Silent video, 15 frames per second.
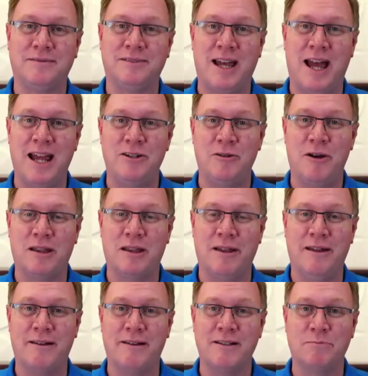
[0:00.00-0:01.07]
tied to
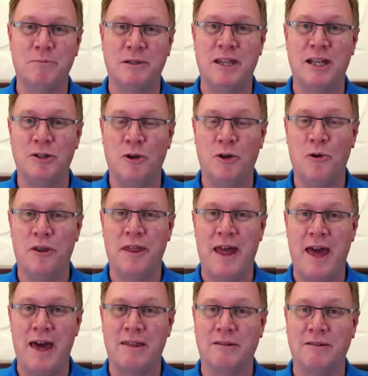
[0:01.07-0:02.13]
athletics, but they go to the
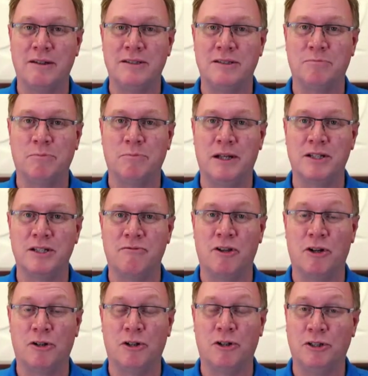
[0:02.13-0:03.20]
athletes because of
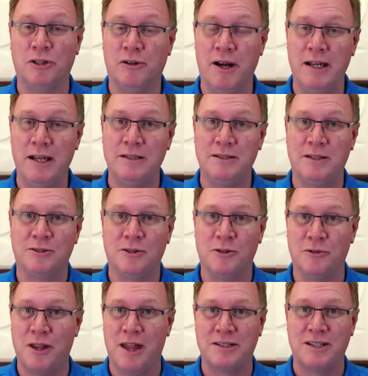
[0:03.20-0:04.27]
their good grades.
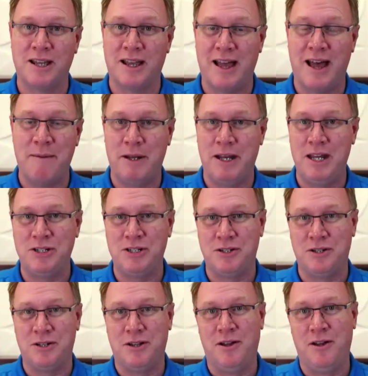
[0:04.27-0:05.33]
So that's that
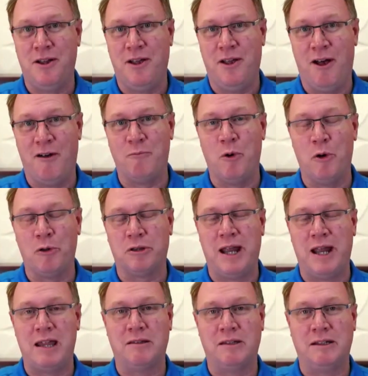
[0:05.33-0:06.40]
combination of both an
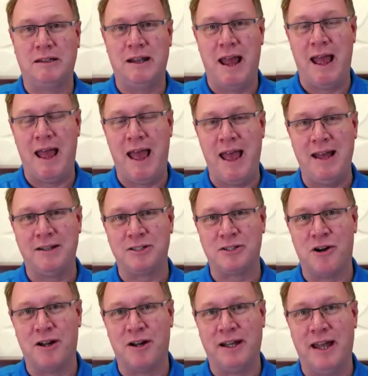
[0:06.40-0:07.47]
athlete and
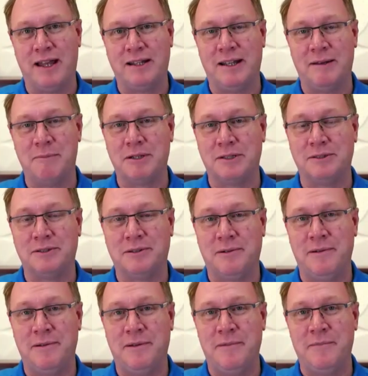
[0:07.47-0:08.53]
strong academics.
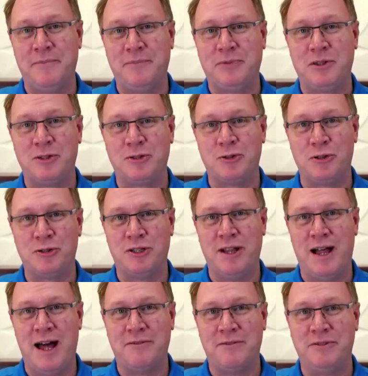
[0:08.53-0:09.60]
So there's a
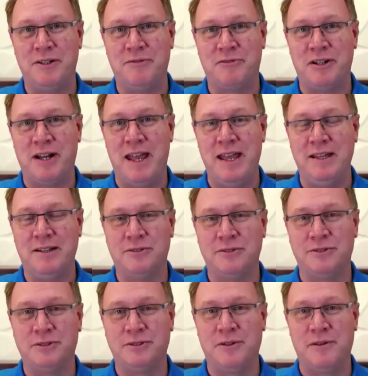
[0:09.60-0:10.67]
lot of different
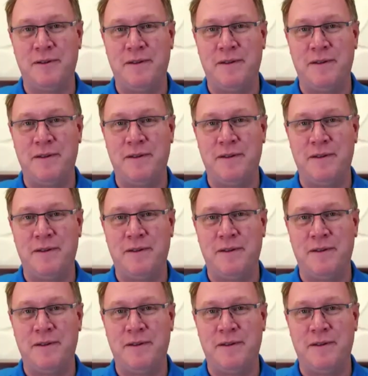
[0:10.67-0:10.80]
angles